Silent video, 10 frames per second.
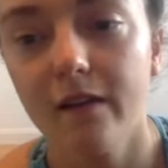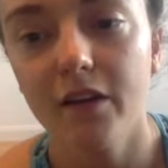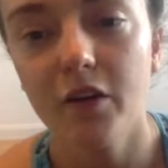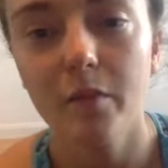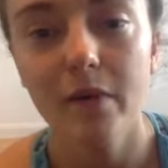
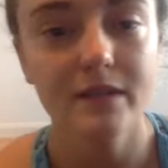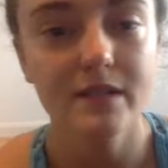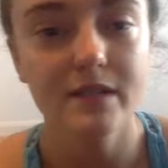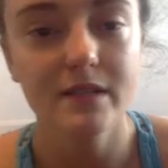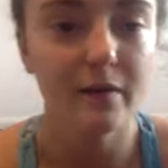your
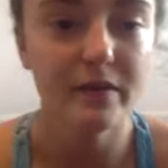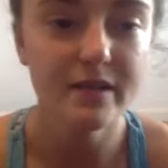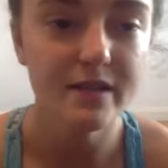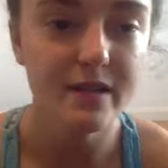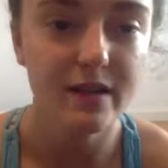mountain
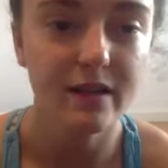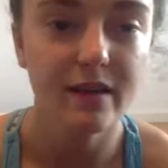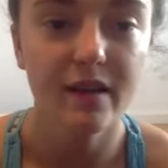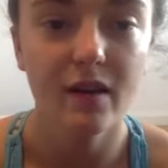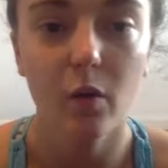climbers.
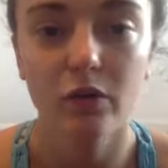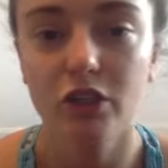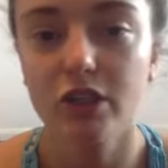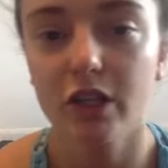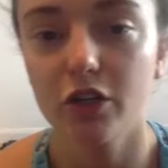Once
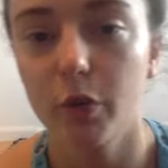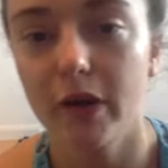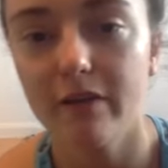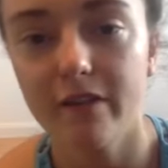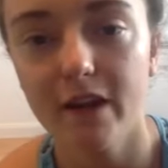you've done your
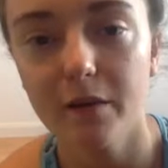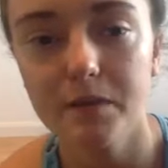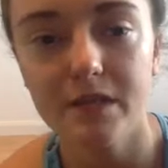20 V-ups,